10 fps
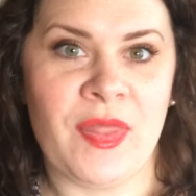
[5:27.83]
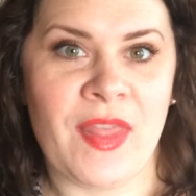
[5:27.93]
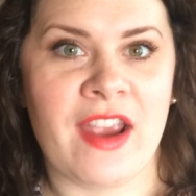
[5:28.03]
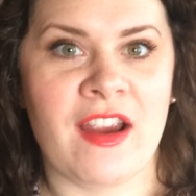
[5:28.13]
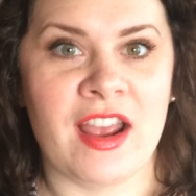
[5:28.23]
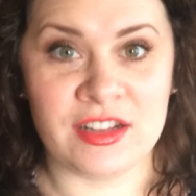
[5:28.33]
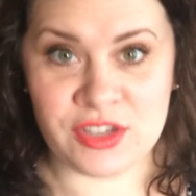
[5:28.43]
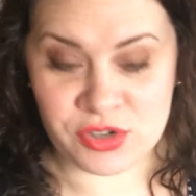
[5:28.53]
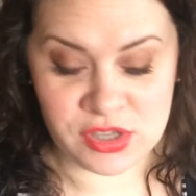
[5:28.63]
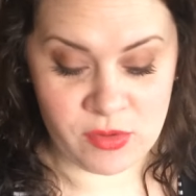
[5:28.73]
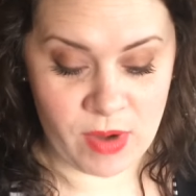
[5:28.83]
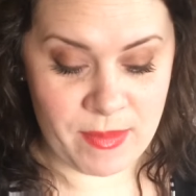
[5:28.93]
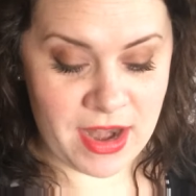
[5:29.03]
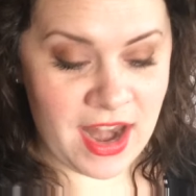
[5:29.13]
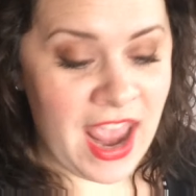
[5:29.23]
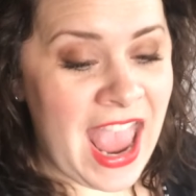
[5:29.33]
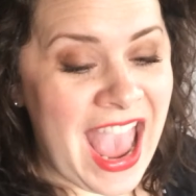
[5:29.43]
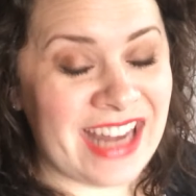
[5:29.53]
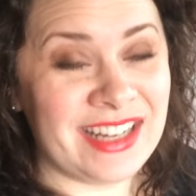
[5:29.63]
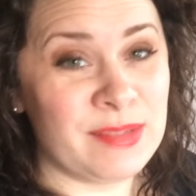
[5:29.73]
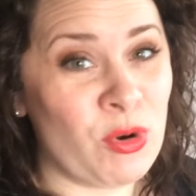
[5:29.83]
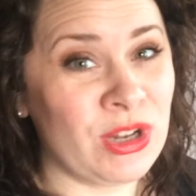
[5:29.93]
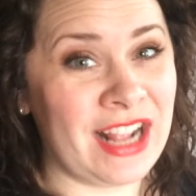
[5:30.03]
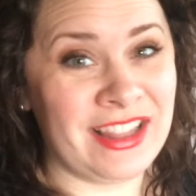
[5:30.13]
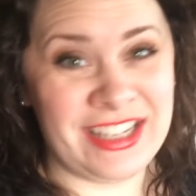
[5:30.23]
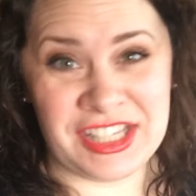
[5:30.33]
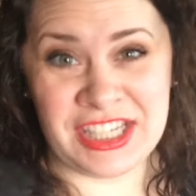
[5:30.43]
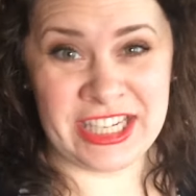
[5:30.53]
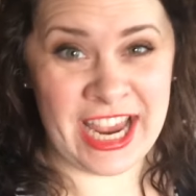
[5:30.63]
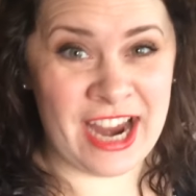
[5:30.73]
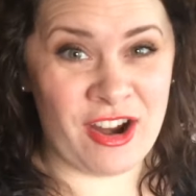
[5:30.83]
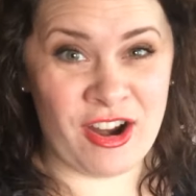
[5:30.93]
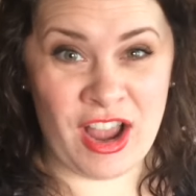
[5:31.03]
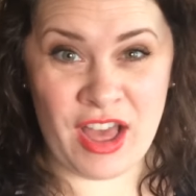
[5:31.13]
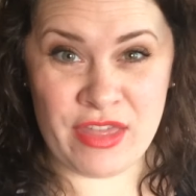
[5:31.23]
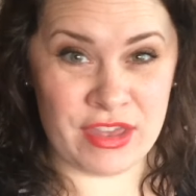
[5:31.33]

in there, and it's usually ribbon, and it's more likely just to tear